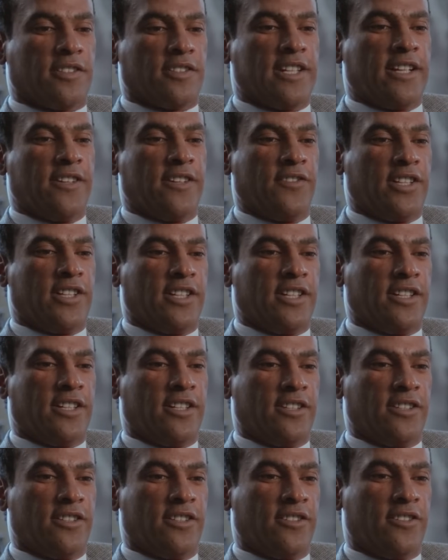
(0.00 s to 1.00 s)
David
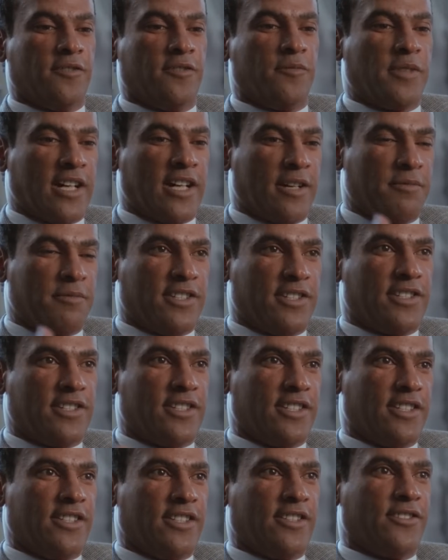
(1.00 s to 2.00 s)
Hilliard, Bobby
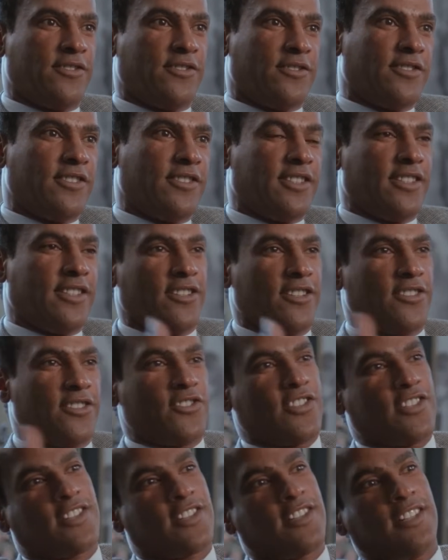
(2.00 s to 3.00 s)
Seale, and
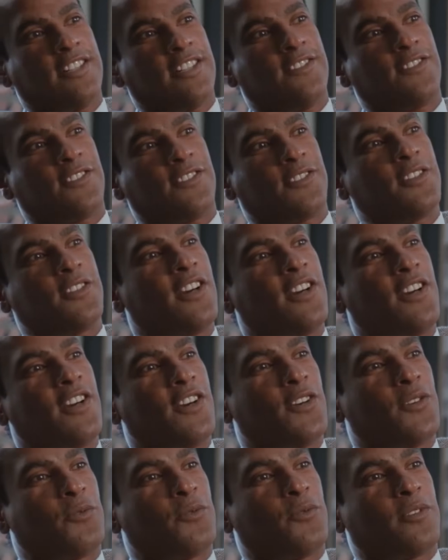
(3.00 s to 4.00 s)
Eldridge Cleaver
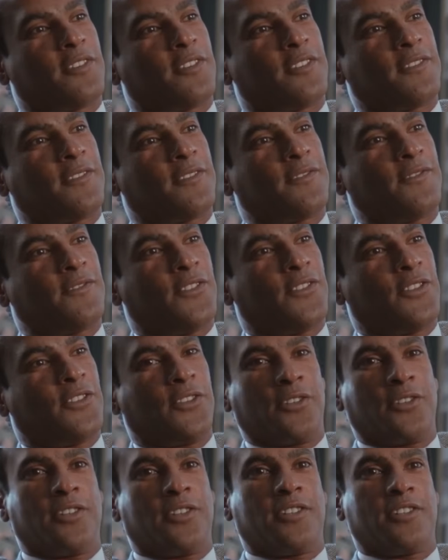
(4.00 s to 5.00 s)
were
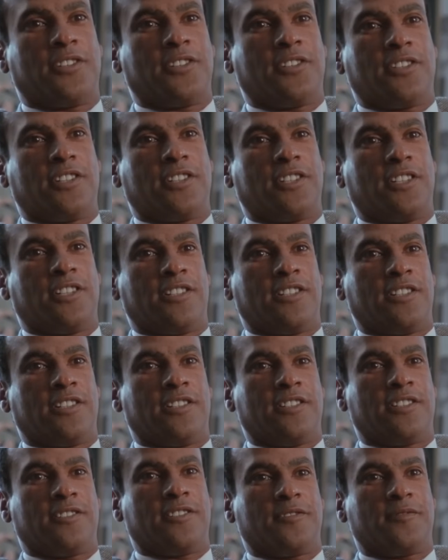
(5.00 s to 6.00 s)
for
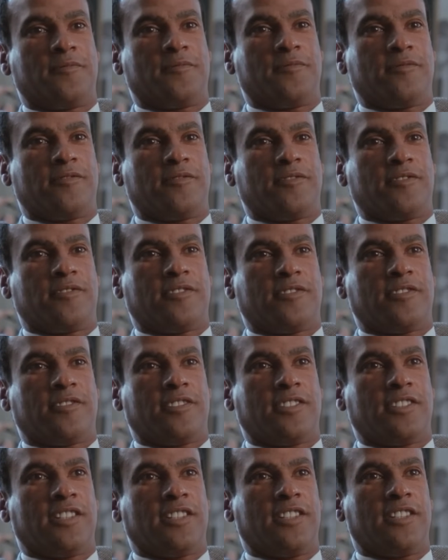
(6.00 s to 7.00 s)

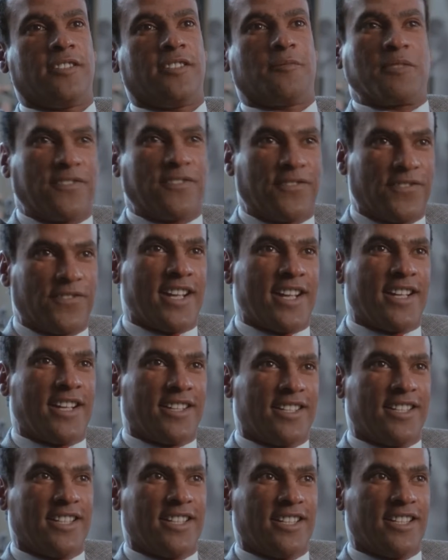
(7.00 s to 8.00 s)
the
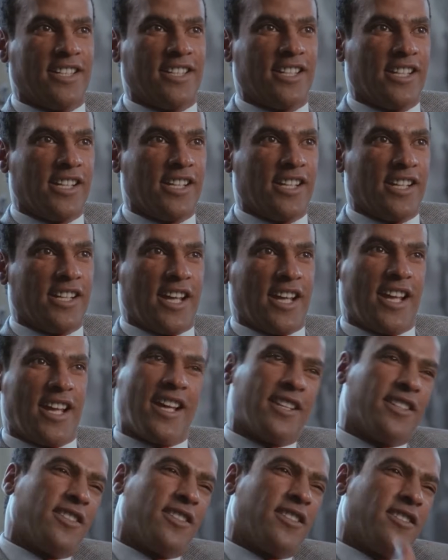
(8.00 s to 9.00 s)
profanity,
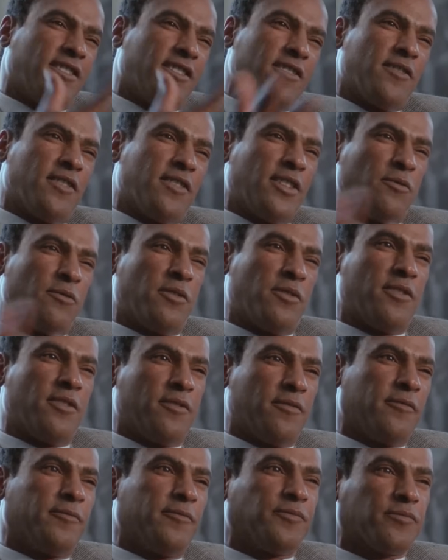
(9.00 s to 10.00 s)
and they
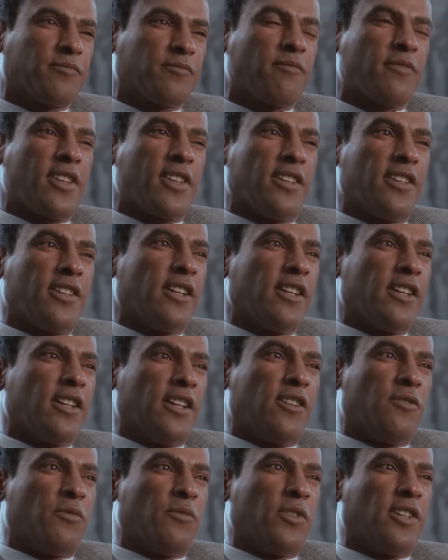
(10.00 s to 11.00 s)
were,
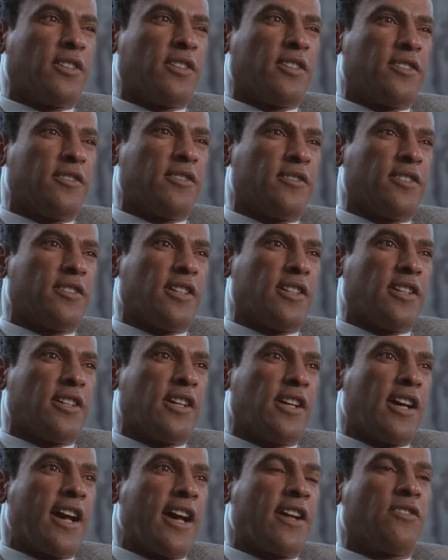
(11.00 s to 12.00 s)
well,
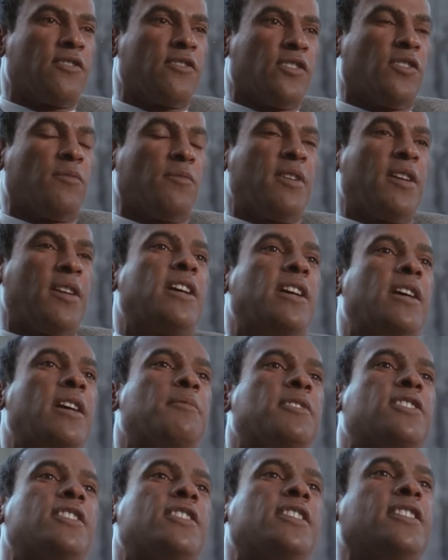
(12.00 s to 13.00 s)
I don't know about
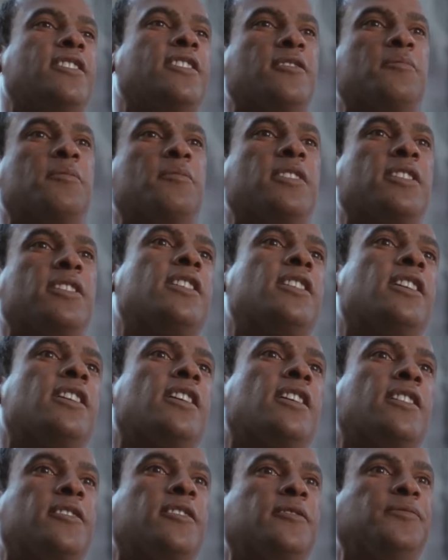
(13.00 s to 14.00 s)
Bobby Seale, but
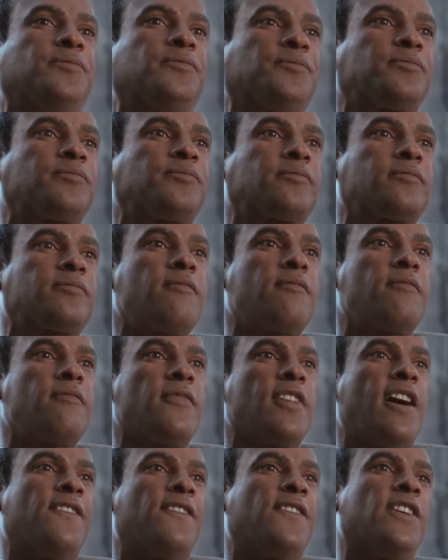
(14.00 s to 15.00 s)

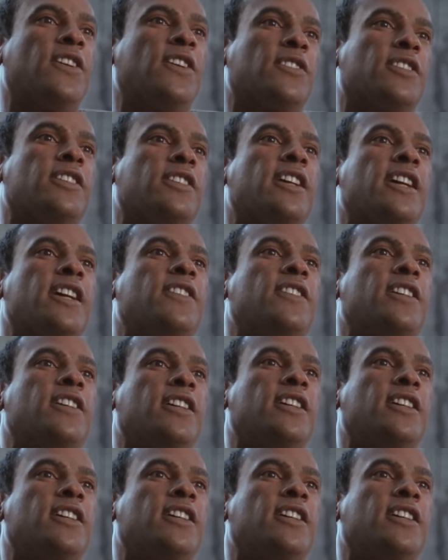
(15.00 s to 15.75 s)
I felt that David